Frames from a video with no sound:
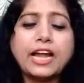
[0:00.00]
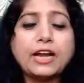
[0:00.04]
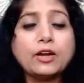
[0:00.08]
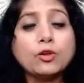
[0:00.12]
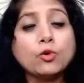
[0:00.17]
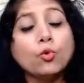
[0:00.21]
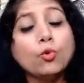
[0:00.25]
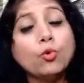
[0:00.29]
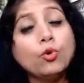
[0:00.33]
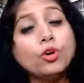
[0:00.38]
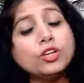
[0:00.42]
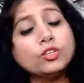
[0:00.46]

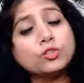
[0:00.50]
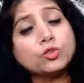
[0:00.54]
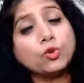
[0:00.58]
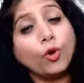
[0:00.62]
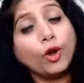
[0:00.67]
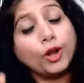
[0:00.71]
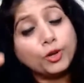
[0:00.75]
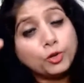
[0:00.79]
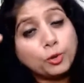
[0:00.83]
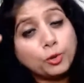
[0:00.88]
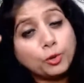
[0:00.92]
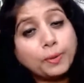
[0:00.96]
That who
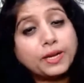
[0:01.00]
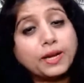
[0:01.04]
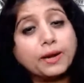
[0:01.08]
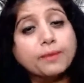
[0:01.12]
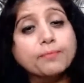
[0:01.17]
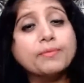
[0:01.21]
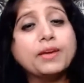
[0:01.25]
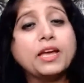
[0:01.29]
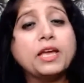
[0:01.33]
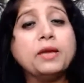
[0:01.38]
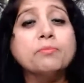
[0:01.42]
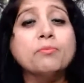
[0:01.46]
is going to
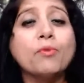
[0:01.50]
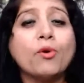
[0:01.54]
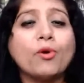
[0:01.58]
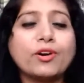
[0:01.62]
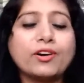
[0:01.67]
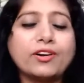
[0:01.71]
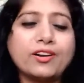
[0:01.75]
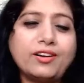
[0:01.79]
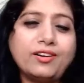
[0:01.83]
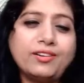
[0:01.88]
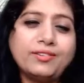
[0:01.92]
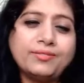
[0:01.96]
become
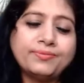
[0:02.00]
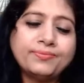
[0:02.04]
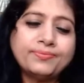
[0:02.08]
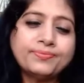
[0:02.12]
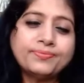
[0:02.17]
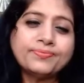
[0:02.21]
immortal?